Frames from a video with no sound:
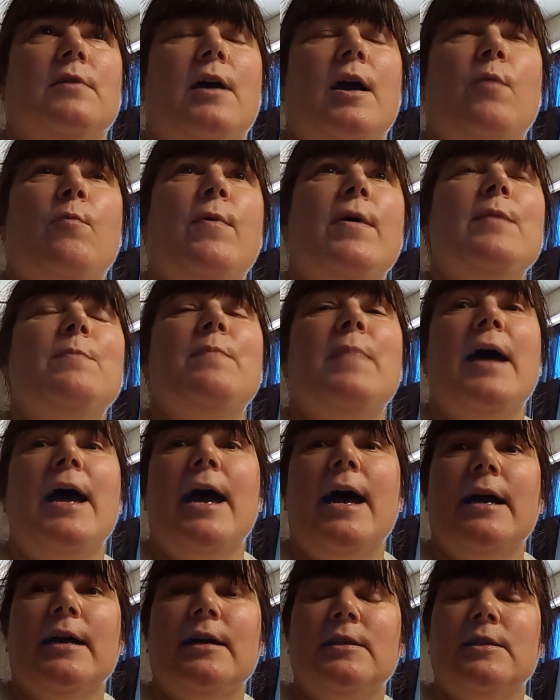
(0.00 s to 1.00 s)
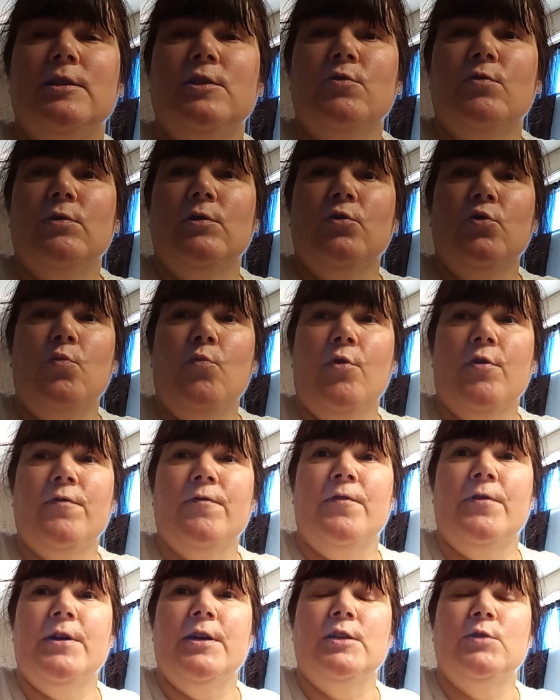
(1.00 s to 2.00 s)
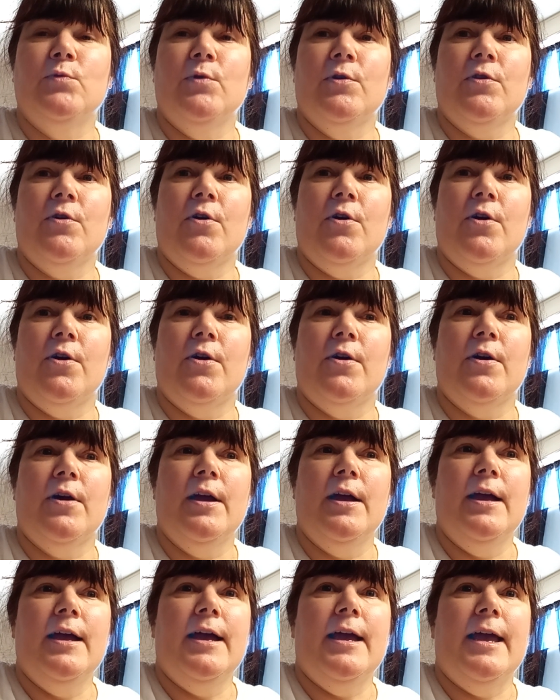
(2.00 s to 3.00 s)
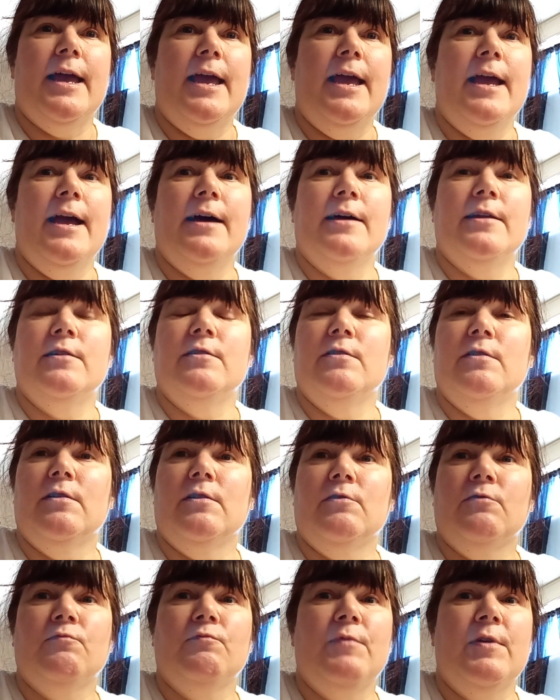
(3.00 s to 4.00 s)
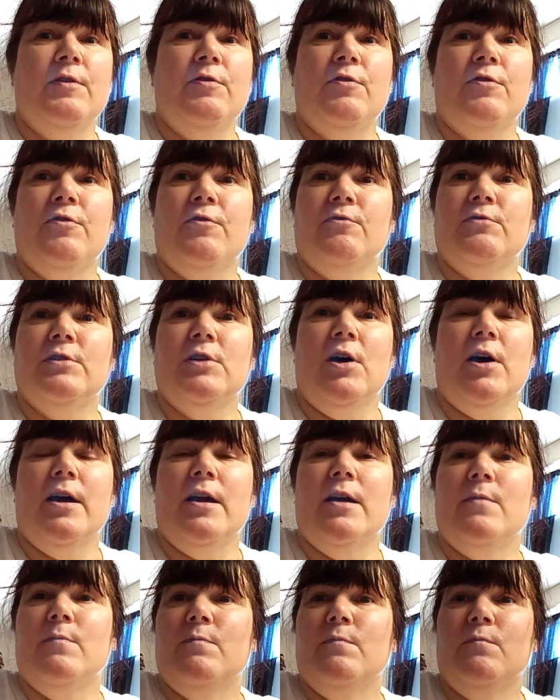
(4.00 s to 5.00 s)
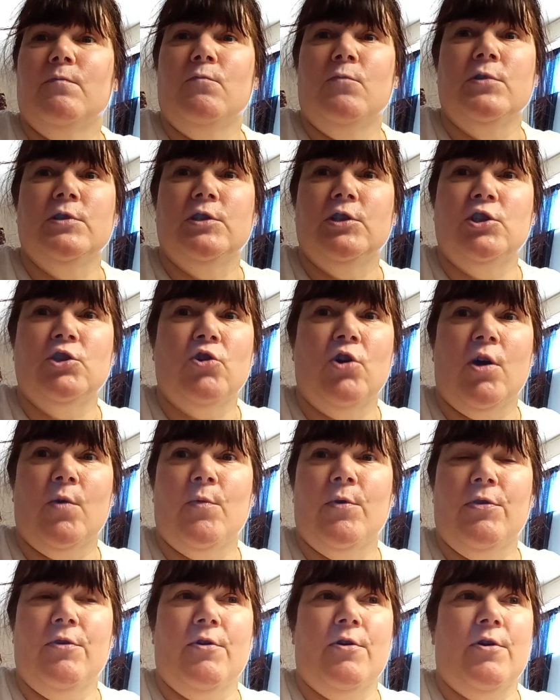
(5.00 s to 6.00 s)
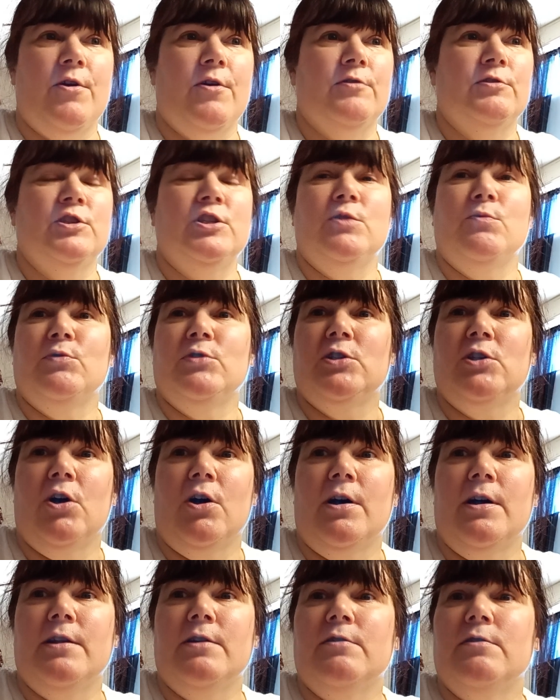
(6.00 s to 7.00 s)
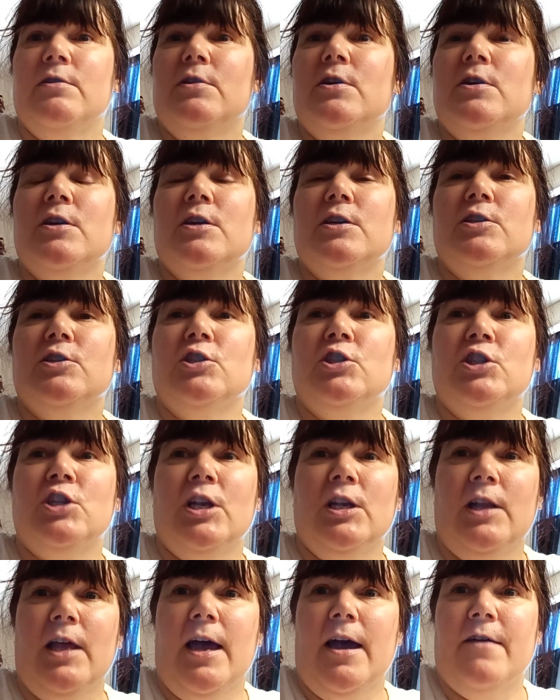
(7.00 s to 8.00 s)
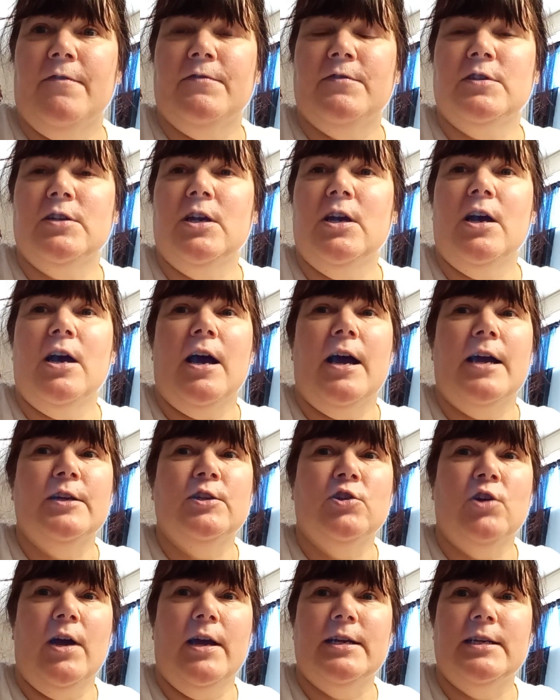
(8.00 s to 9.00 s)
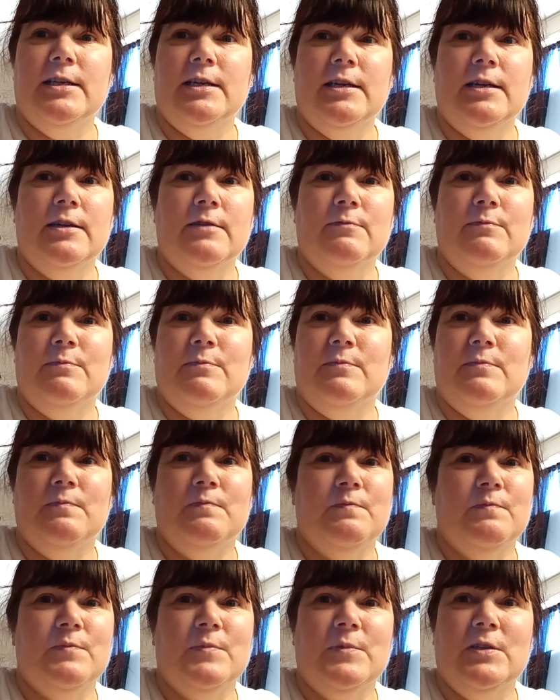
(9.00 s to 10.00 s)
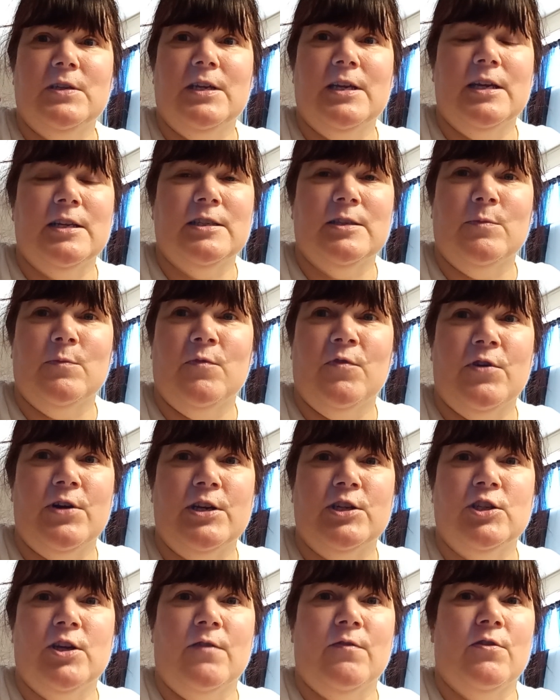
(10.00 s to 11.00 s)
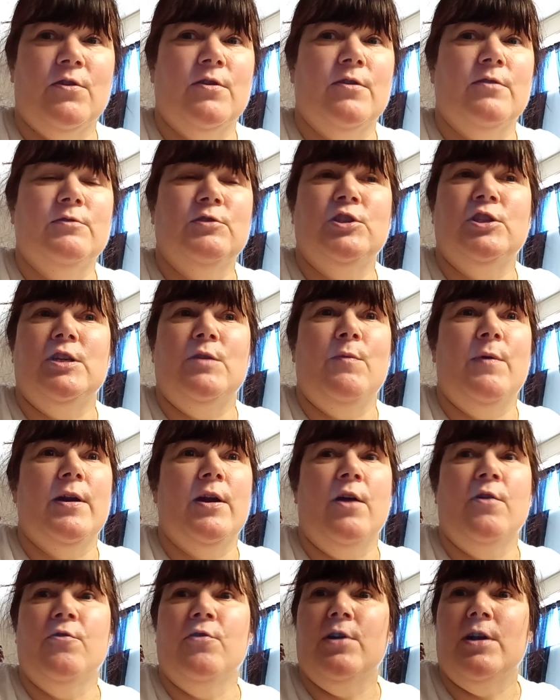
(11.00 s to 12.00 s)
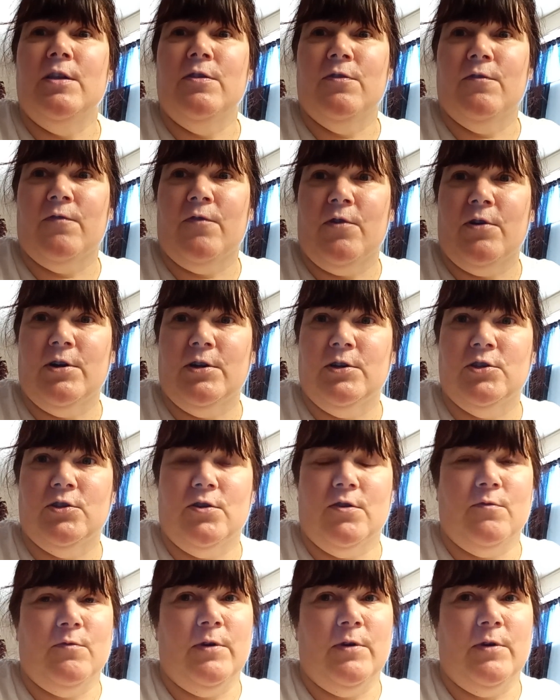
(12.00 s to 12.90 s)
I went back to do a little more footage with her, and like the third time was a charm with her. She was done. She left. I tried to get some footage of her. She went underneath the furniture.